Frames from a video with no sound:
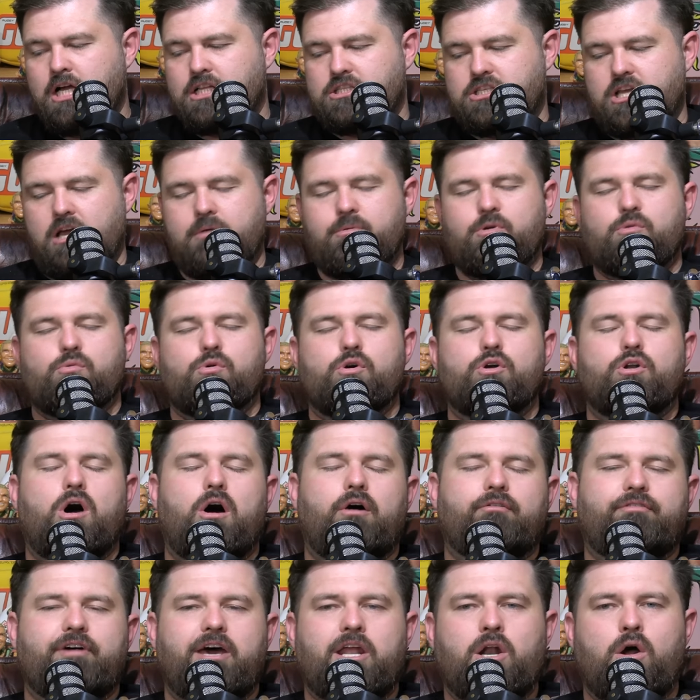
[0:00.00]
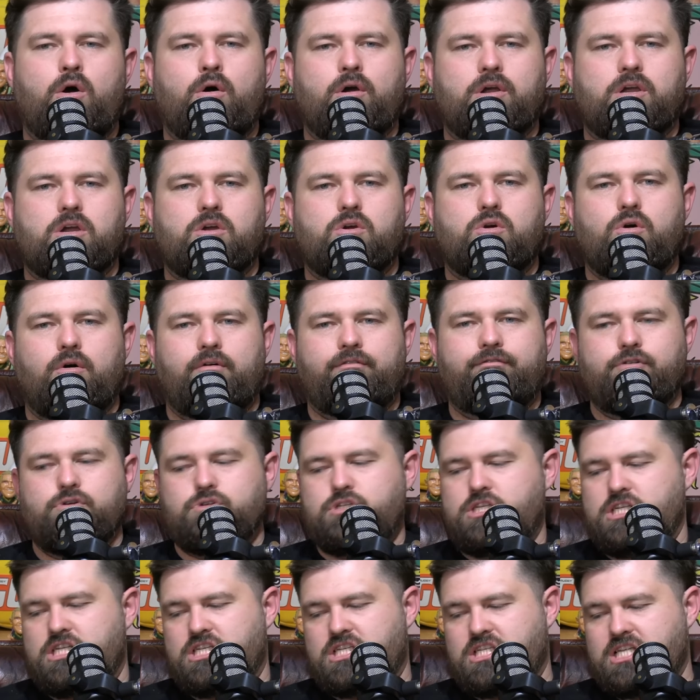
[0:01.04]
Toby Rudolph and Oregon
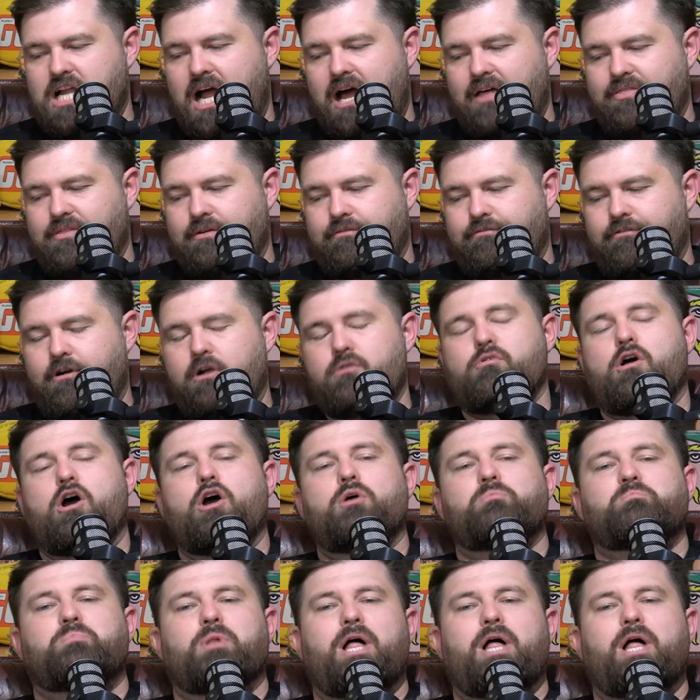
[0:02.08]
Corfucci start in the front row.